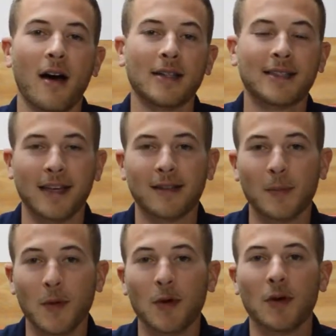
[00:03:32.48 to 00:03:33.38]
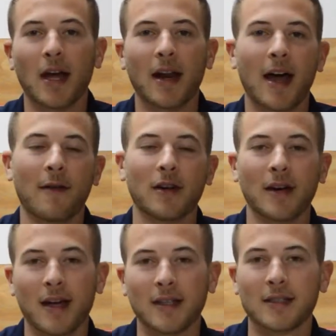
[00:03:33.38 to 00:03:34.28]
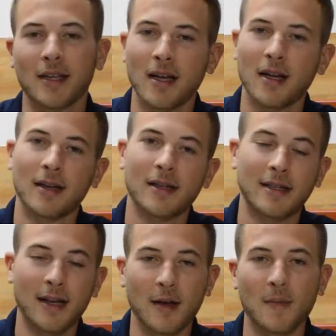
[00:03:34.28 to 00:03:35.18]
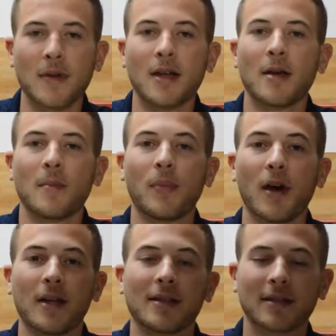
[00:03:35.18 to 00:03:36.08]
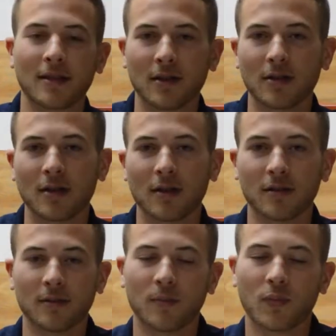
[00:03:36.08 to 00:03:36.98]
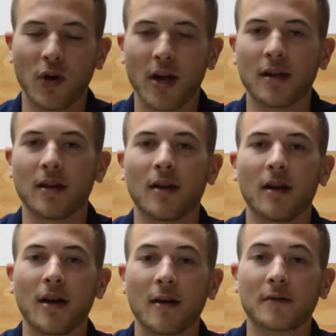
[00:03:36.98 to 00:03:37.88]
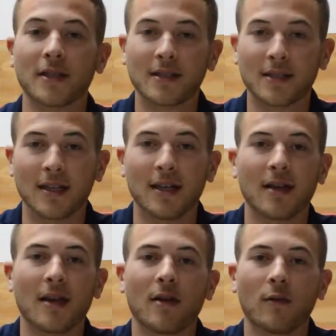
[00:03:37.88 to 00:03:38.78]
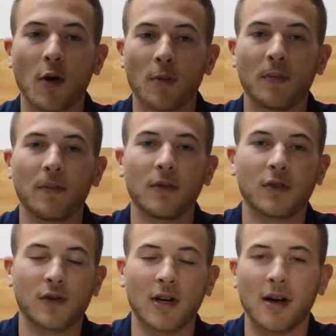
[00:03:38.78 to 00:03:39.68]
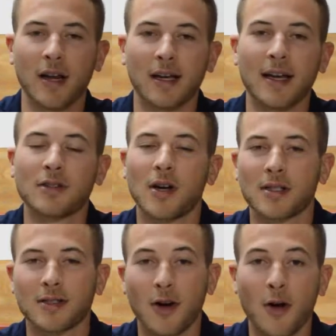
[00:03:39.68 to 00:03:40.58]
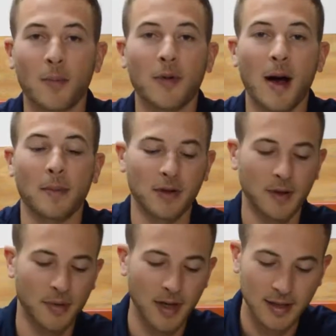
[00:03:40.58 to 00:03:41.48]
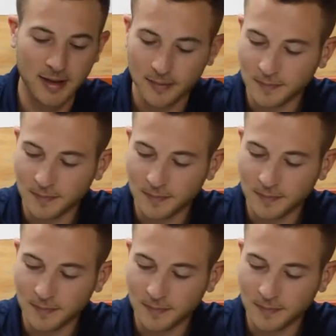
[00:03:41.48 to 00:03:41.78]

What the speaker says: set the mood and have a nice, dim, but still bright enough to see string lighting, as long as they're all properly placed.